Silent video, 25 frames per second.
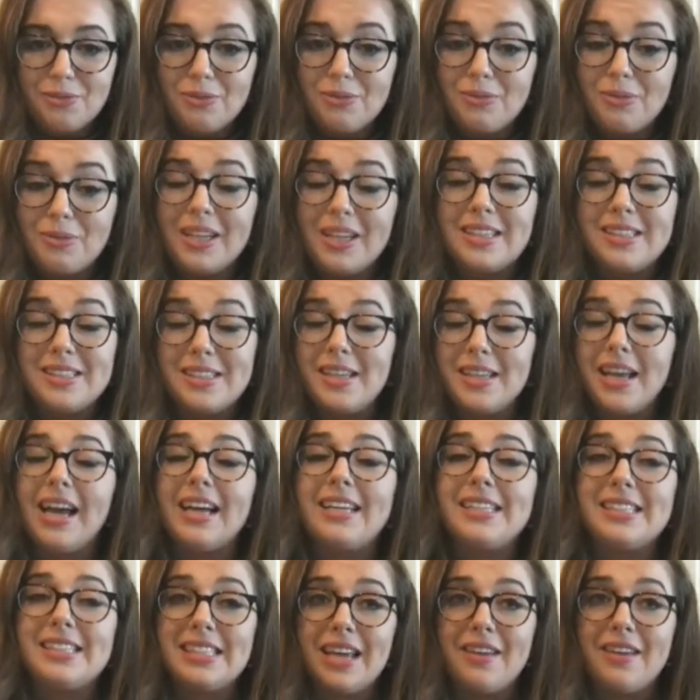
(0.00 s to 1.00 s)
it
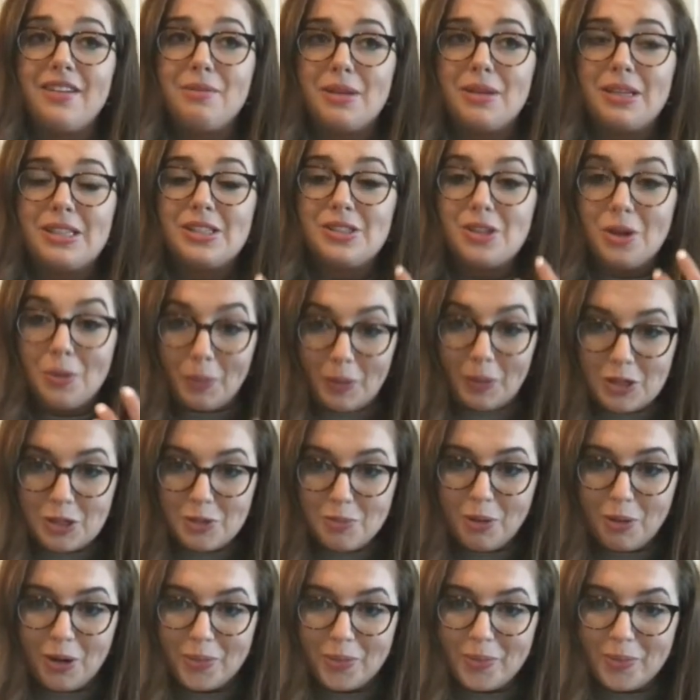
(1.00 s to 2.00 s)
has given me so much
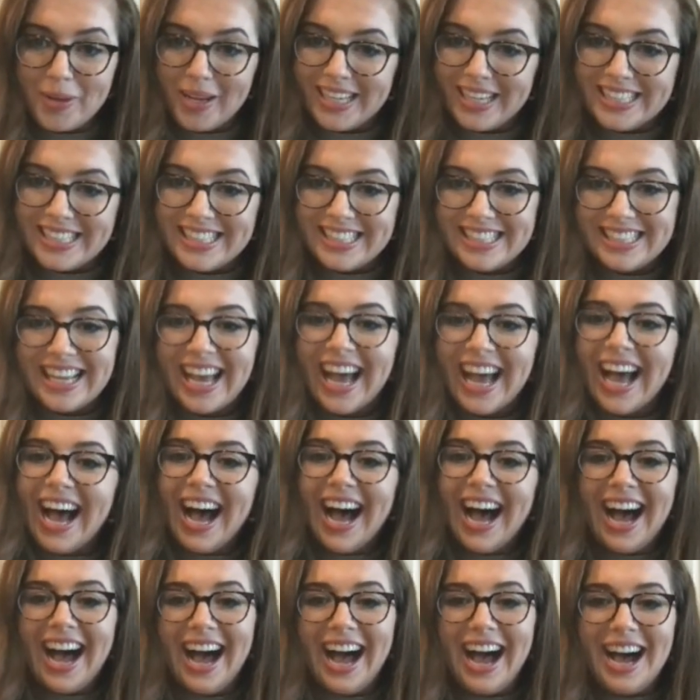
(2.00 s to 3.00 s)
purpose.
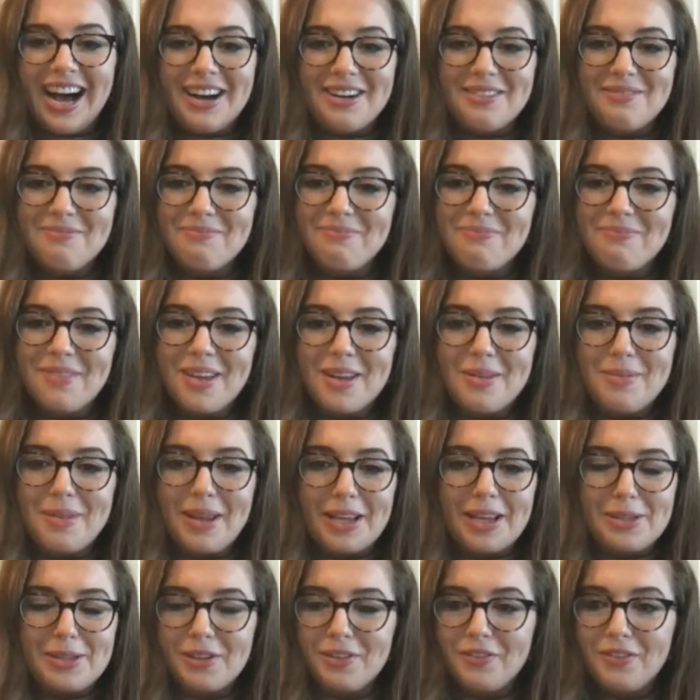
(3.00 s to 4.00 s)
It
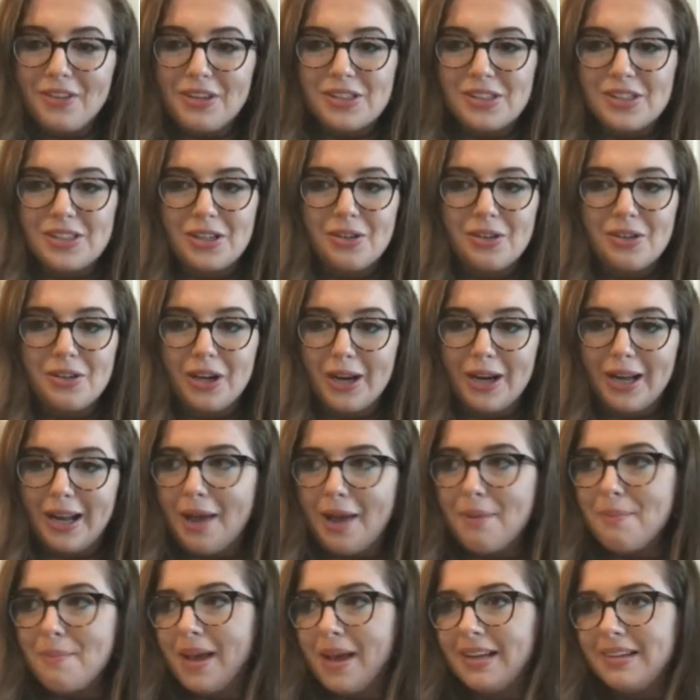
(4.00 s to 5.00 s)
makes me feel so good.
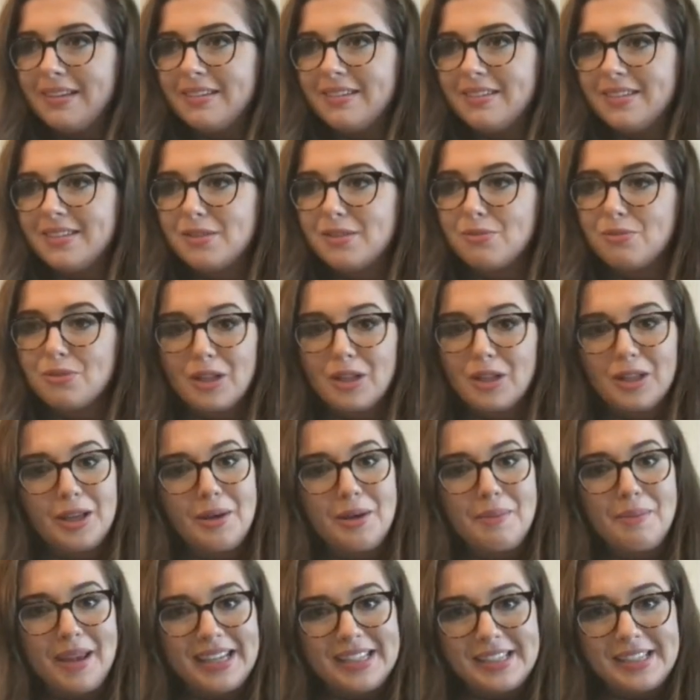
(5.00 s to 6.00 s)
I met some really
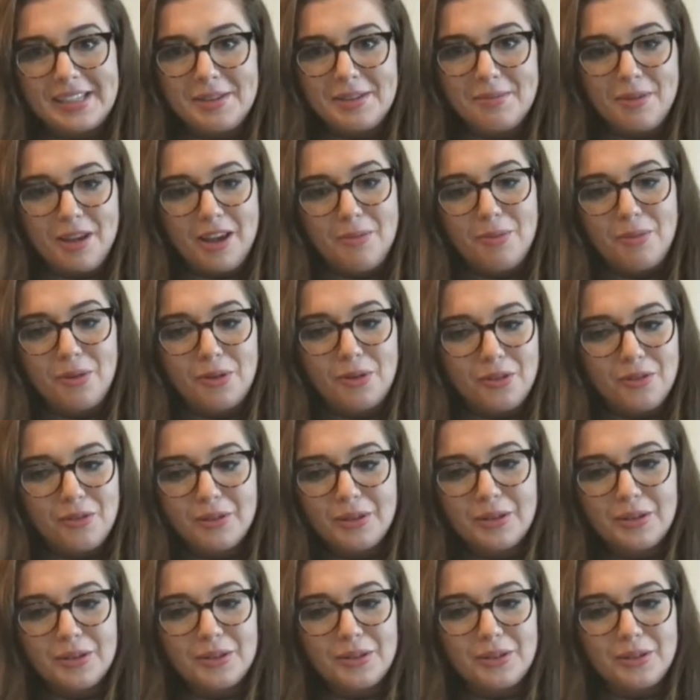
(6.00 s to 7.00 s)
amazing people
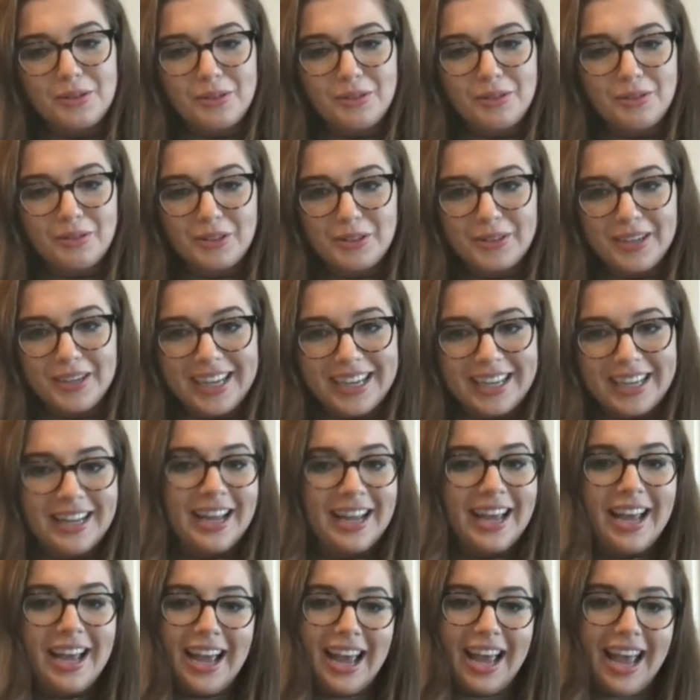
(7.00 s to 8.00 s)
through
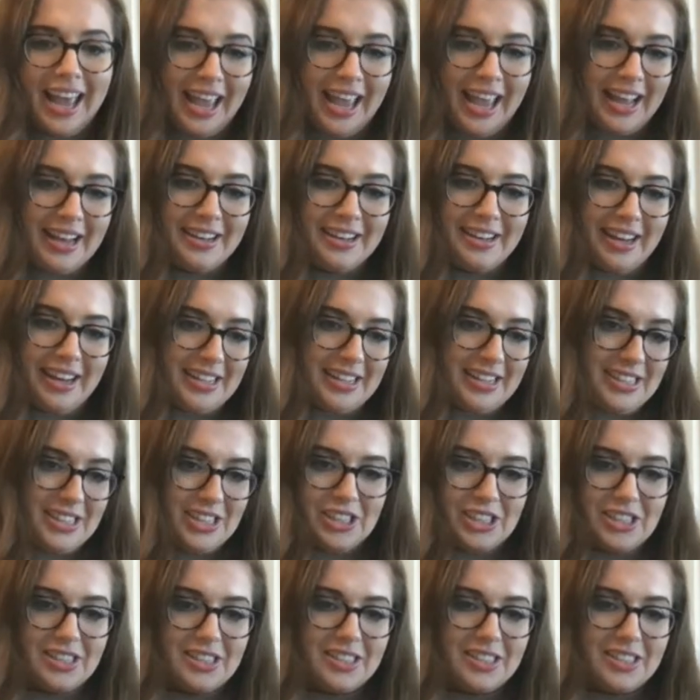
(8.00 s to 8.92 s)
it, and it's